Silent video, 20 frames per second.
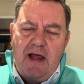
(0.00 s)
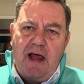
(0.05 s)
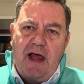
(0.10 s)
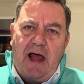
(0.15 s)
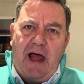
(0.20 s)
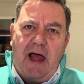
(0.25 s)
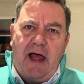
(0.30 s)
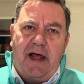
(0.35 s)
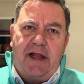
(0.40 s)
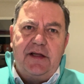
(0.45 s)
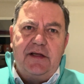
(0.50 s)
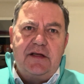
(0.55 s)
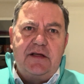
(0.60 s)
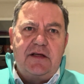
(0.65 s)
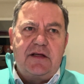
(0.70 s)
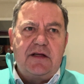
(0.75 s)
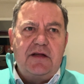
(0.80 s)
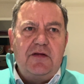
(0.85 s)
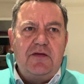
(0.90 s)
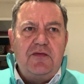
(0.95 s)

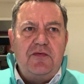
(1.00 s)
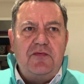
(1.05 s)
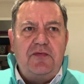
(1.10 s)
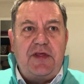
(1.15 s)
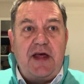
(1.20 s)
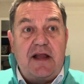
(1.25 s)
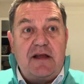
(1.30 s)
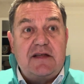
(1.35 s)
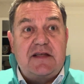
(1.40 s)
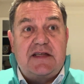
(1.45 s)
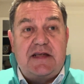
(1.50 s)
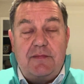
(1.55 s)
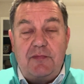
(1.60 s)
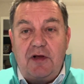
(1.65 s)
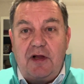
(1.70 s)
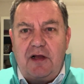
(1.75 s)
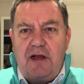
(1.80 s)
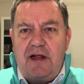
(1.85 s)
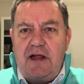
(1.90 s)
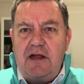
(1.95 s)
And then
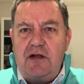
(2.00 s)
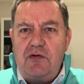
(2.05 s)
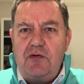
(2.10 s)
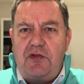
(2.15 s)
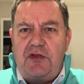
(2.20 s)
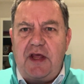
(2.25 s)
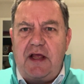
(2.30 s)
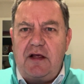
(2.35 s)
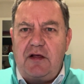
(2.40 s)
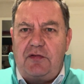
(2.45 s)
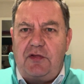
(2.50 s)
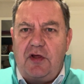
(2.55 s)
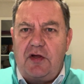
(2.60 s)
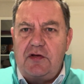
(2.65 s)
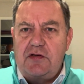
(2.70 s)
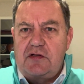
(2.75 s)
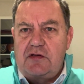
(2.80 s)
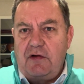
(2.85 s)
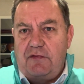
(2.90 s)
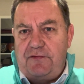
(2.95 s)
similarly, you think
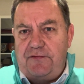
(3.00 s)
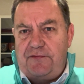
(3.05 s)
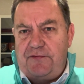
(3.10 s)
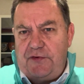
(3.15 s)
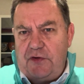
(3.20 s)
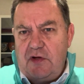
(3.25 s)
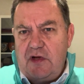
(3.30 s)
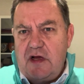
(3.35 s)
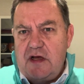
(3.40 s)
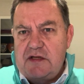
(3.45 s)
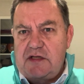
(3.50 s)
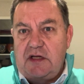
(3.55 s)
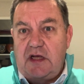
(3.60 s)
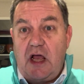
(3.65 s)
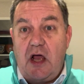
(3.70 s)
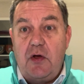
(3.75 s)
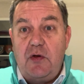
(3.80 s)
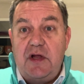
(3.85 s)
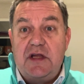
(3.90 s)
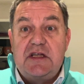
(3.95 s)
that a few years
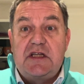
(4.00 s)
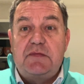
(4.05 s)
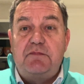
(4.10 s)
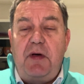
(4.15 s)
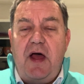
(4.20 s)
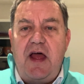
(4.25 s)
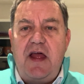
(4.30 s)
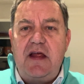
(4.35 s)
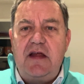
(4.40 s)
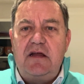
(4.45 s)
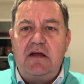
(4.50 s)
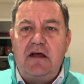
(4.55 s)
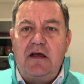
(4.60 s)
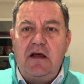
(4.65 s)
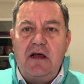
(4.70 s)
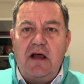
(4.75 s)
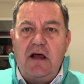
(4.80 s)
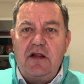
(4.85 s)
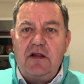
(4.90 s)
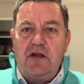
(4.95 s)
ago in Spain,
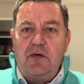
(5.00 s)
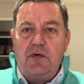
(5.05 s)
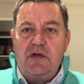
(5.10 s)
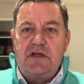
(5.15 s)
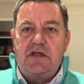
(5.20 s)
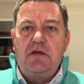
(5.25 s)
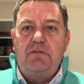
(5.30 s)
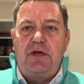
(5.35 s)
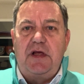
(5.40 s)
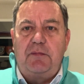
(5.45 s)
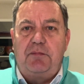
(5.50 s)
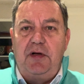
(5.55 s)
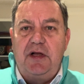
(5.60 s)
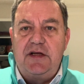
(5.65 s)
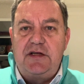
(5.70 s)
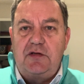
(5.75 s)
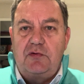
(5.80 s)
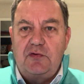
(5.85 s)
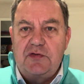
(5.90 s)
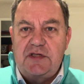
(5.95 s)
there was the big
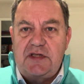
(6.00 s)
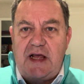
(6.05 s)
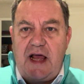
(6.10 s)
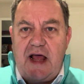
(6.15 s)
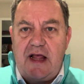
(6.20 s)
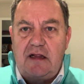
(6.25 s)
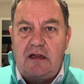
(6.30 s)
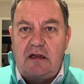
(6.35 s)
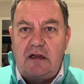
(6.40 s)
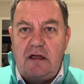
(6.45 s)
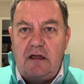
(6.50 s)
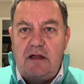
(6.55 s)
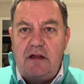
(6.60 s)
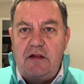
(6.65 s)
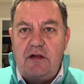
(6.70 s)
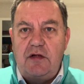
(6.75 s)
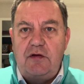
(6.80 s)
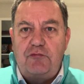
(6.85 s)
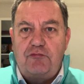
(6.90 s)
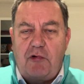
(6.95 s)
political scandal in
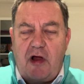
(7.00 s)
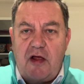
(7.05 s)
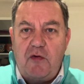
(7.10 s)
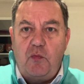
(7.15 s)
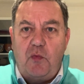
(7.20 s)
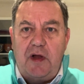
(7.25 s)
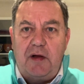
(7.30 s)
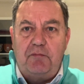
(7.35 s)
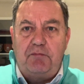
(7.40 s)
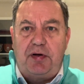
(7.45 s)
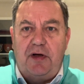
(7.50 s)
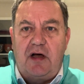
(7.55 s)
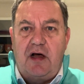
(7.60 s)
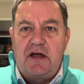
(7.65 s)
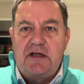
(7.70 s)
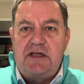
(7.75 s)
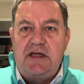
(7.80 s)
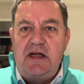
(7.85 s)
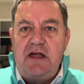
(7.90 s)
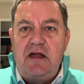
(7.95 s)
the right-wing
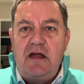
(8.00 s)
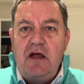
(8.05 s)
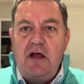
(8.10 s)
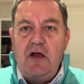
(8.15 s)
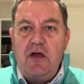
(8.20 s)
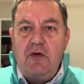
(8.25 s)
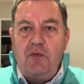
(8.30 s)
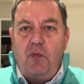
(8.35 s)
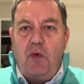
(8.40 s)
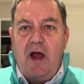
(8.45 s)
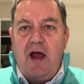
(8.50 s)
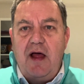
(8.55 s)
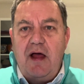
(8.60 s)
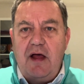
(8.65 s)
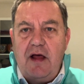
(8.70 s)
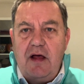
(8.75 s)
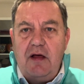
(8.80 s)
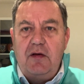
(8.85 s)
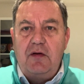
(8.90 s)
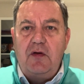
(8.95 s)
party
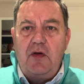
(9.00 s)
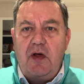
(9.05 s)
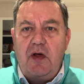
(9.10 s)
where